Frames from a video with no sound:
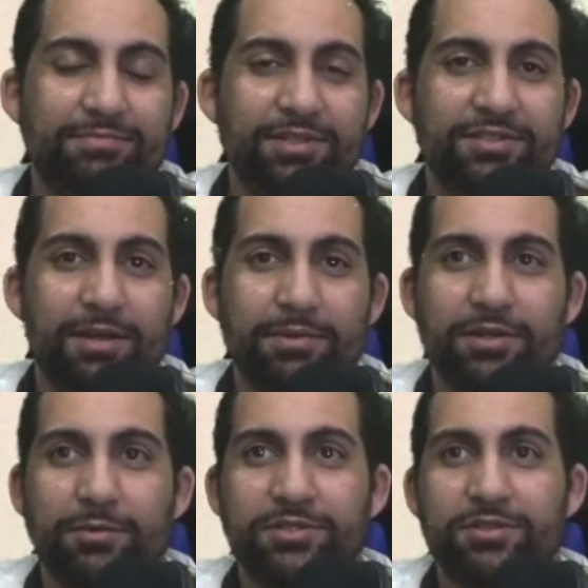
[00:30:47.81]
Please let me
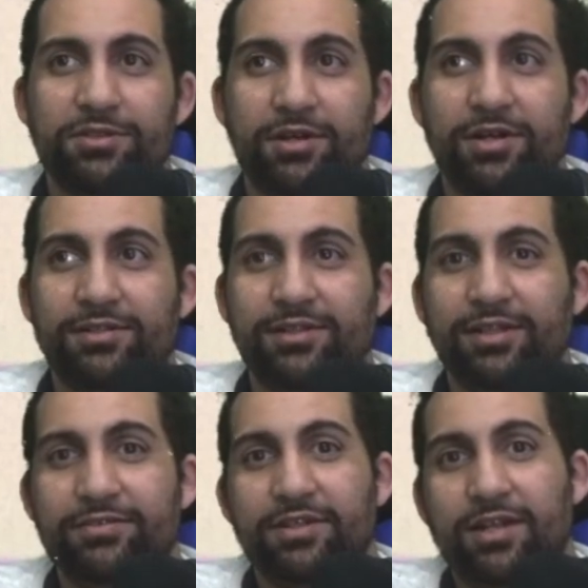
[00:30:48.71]
know what you thought.
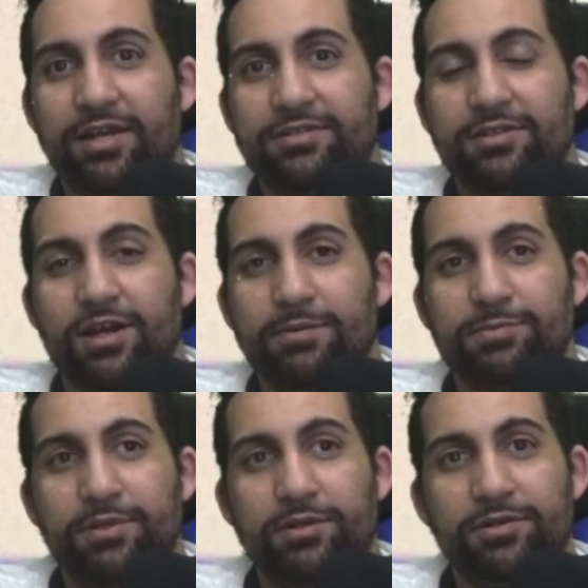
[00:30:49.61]
Leave your likes and
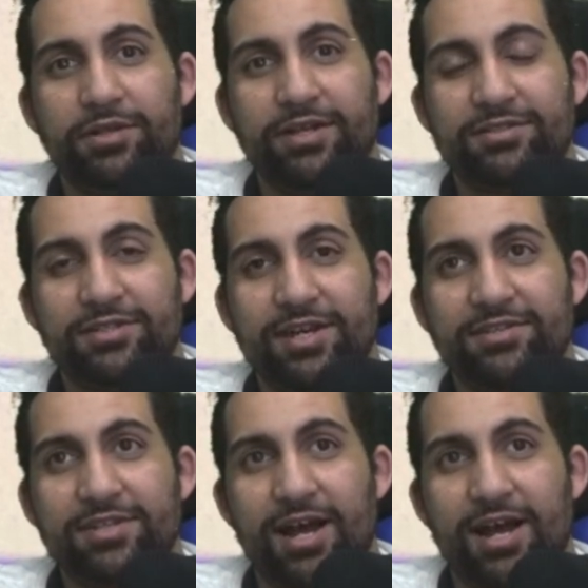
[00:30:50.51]
comments below and all that jazz.